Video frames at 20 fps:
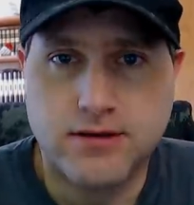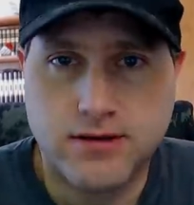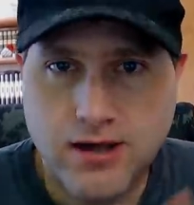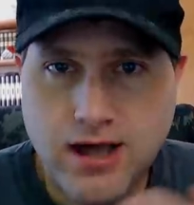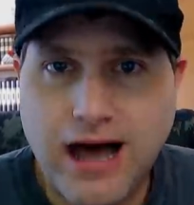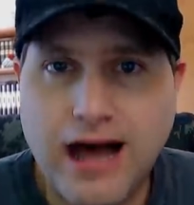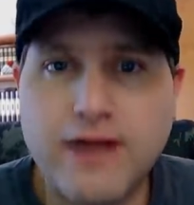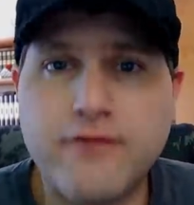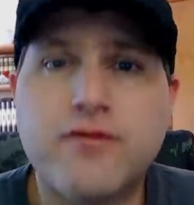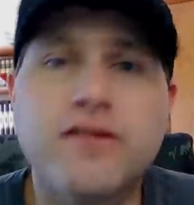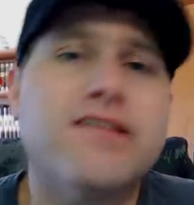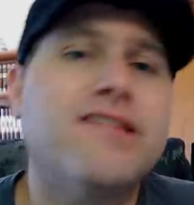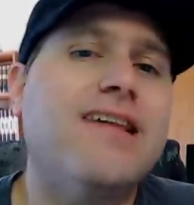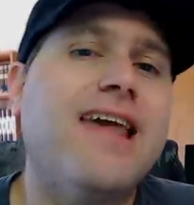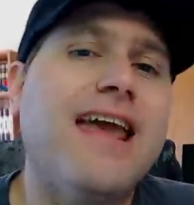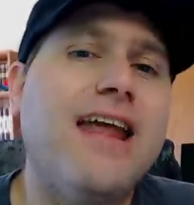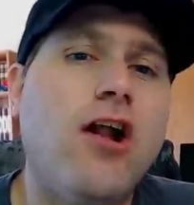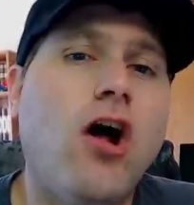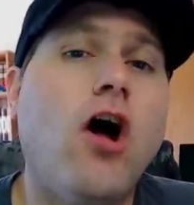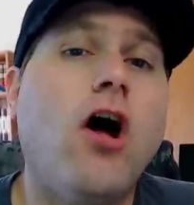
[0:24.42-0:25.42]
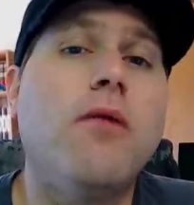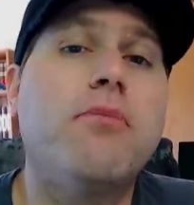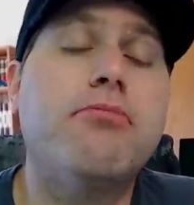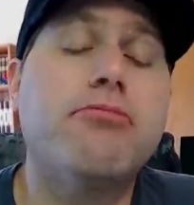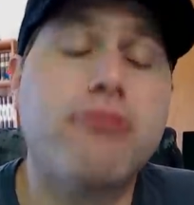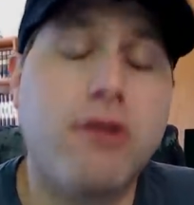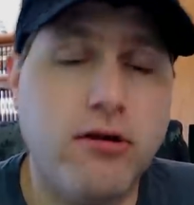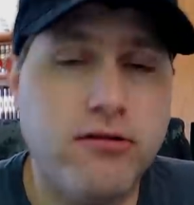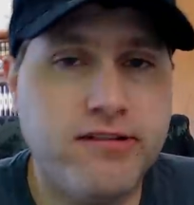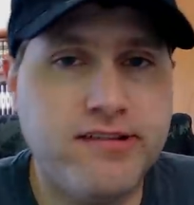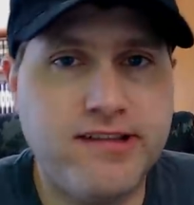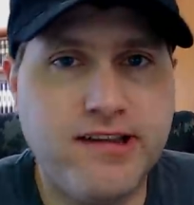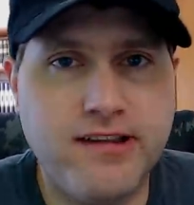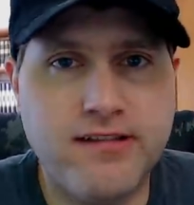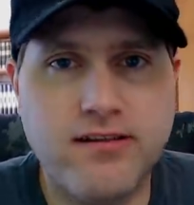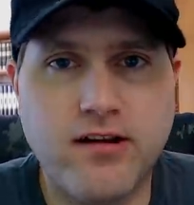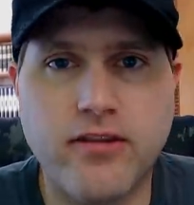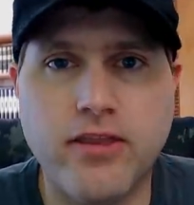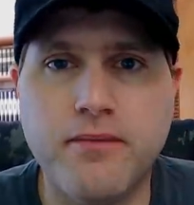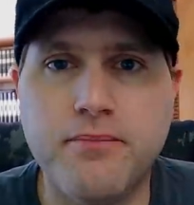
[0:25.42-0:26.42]
confiscate all
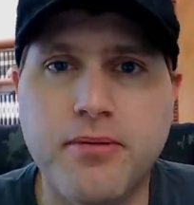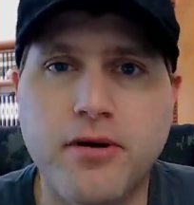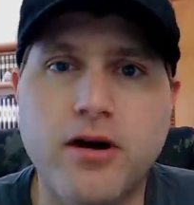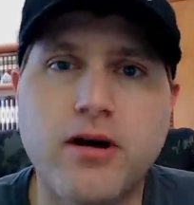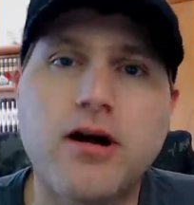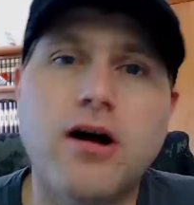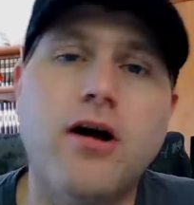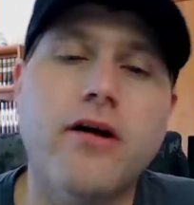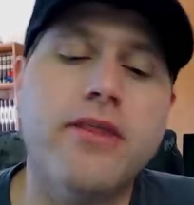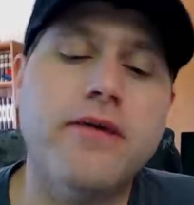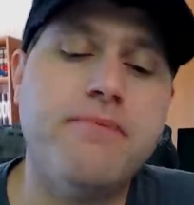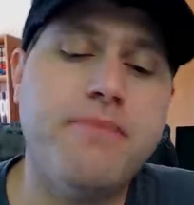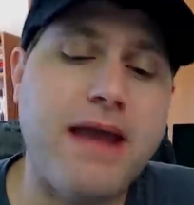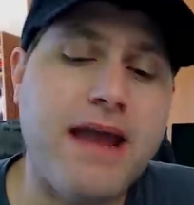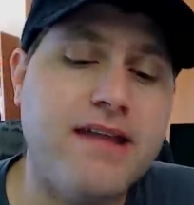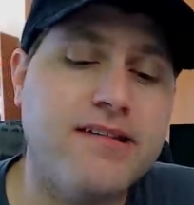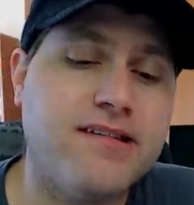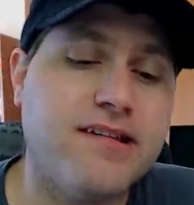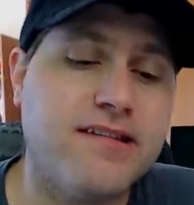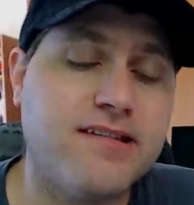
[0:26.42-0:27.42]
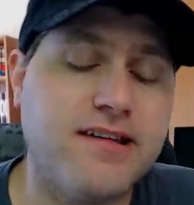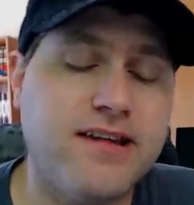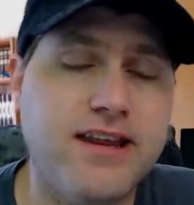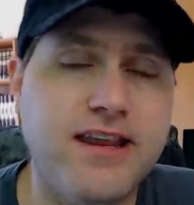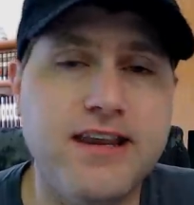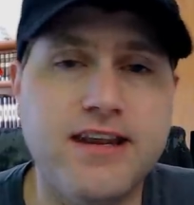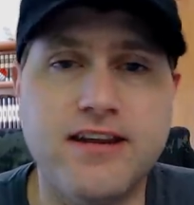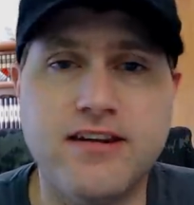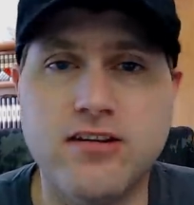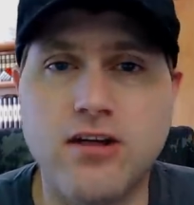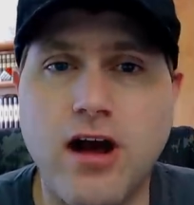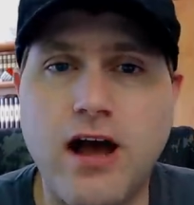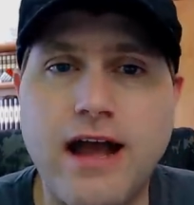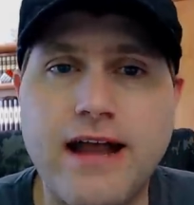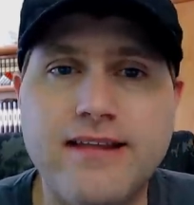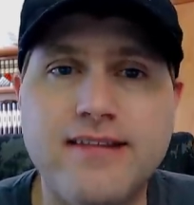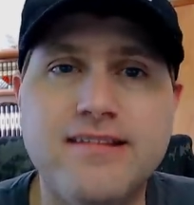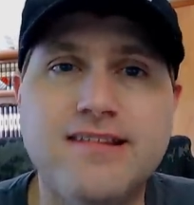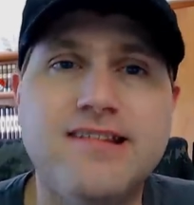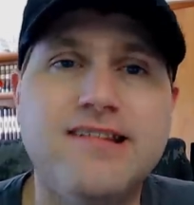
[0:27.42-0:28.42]
proceeds on the book on the basis that he did
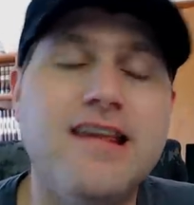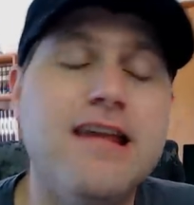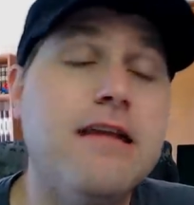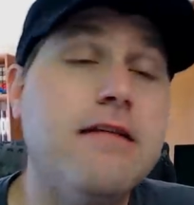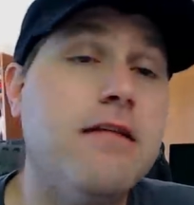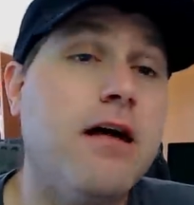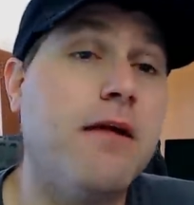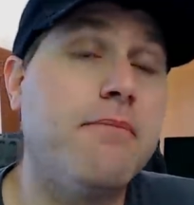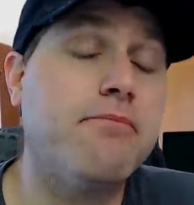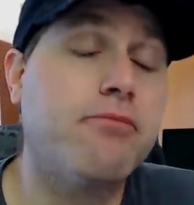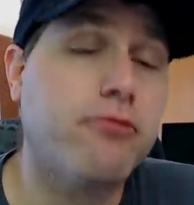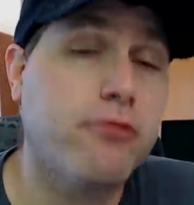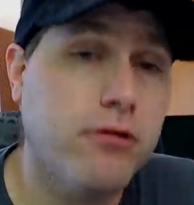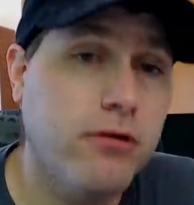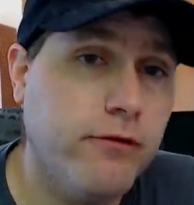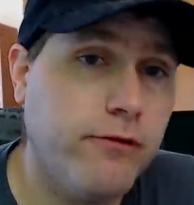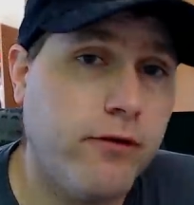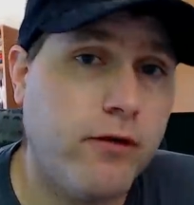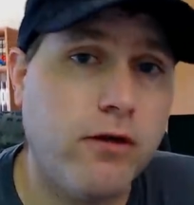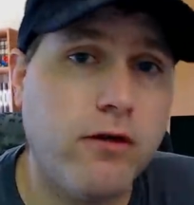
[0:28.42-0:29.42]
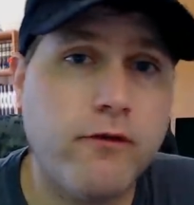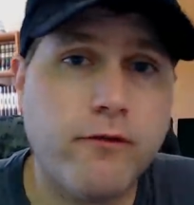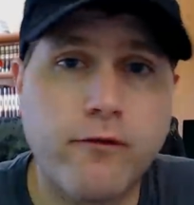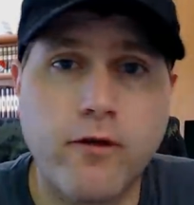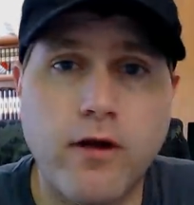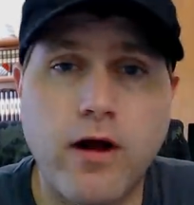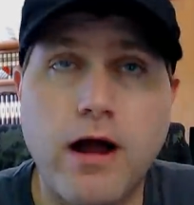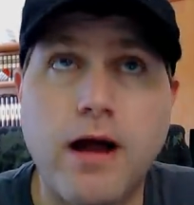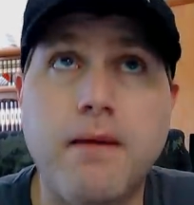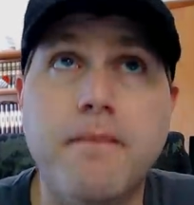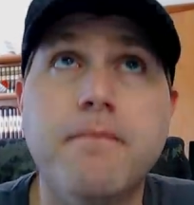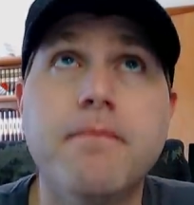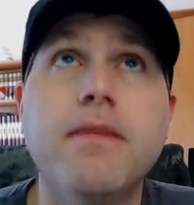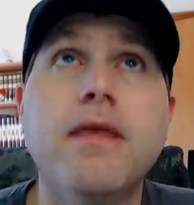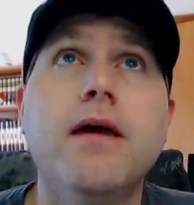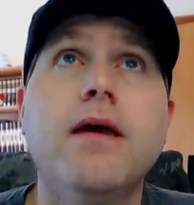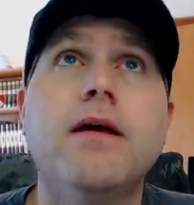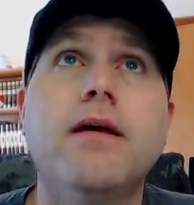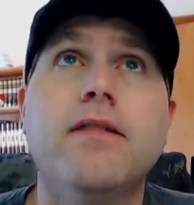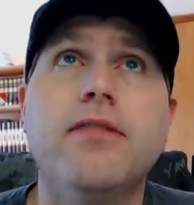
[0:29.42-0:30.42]
not seek approval from
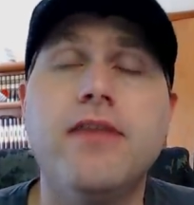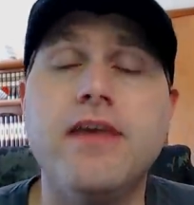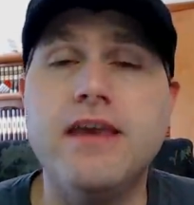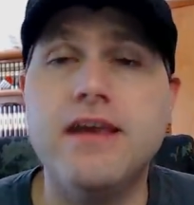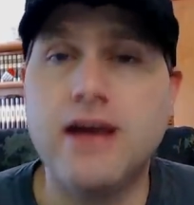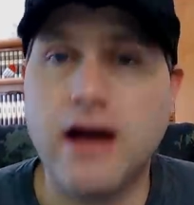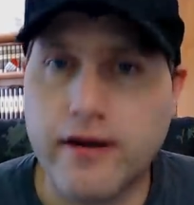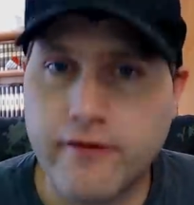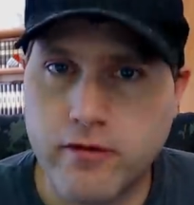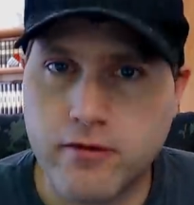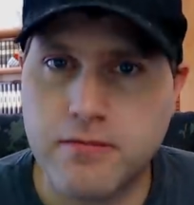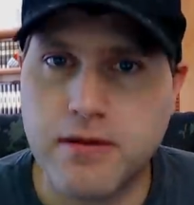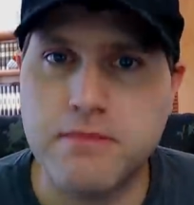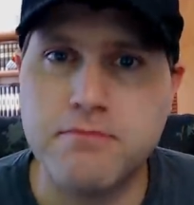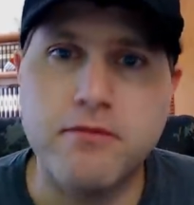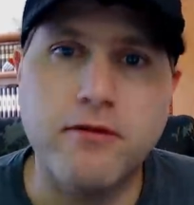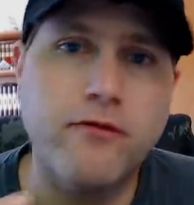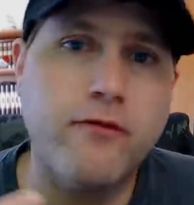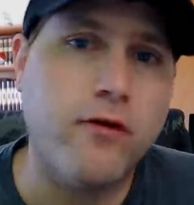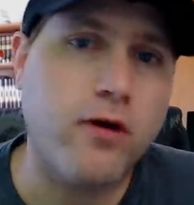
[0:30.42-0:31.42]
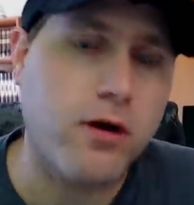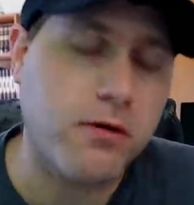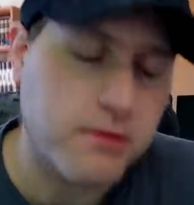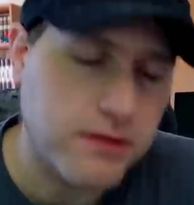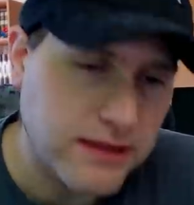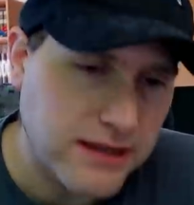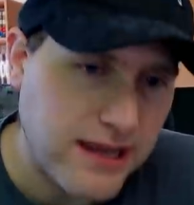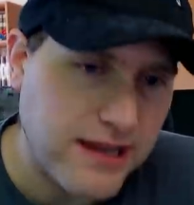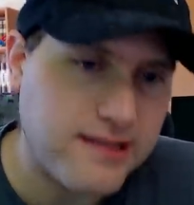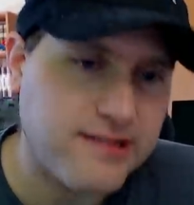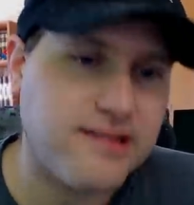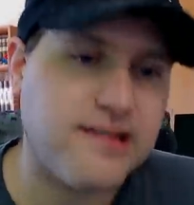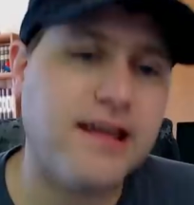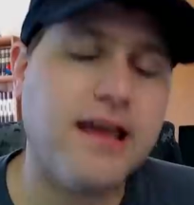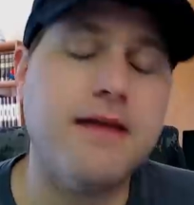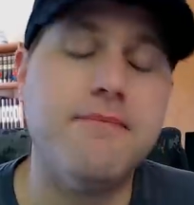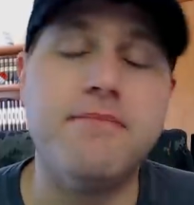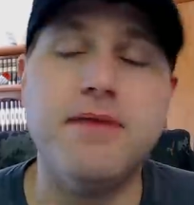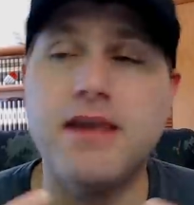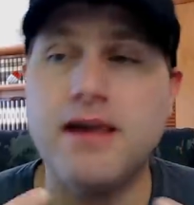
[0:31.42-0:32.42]
the government before
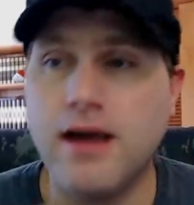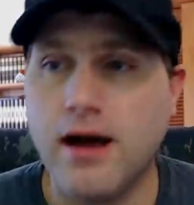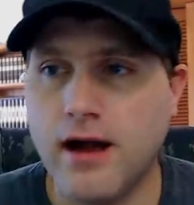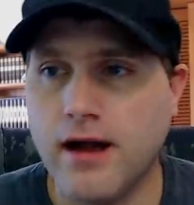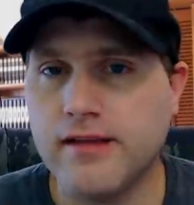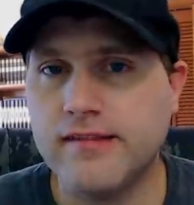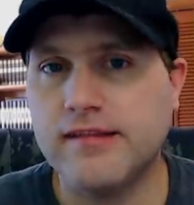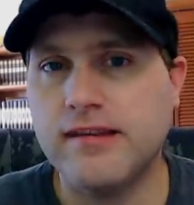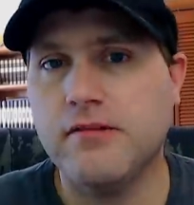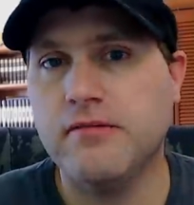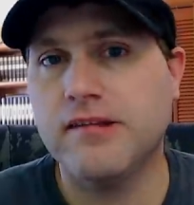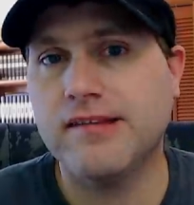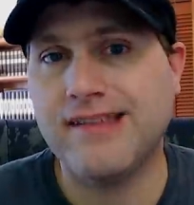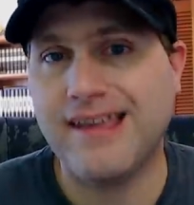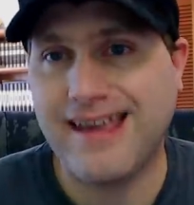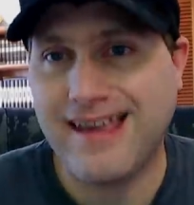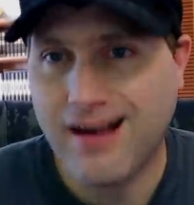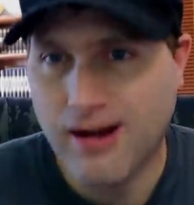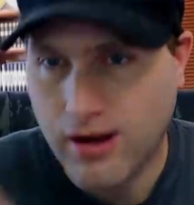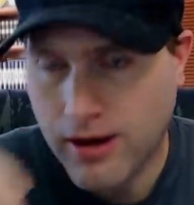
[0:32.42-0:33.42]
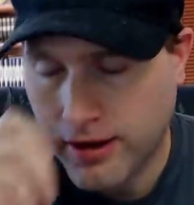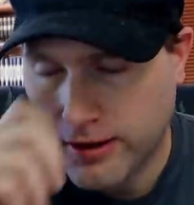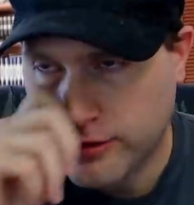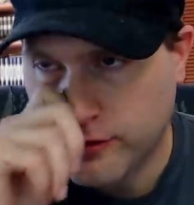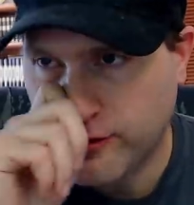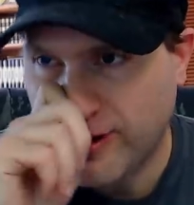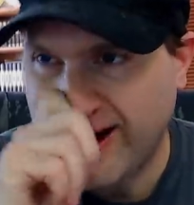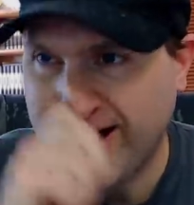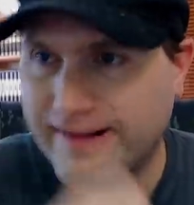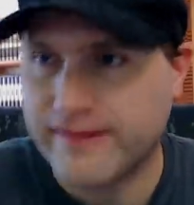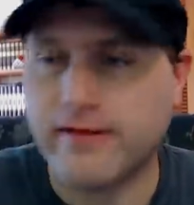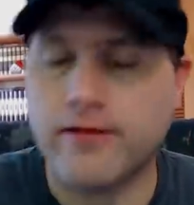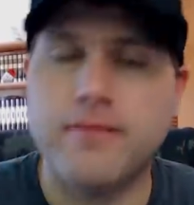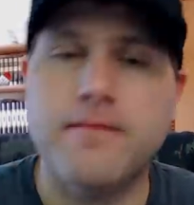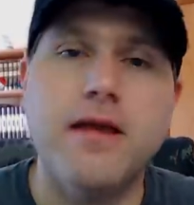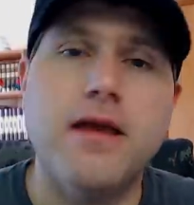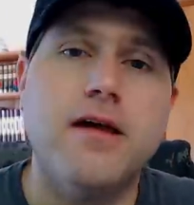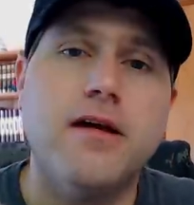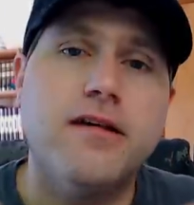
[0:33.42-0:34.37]
releasing it because he was a contractor.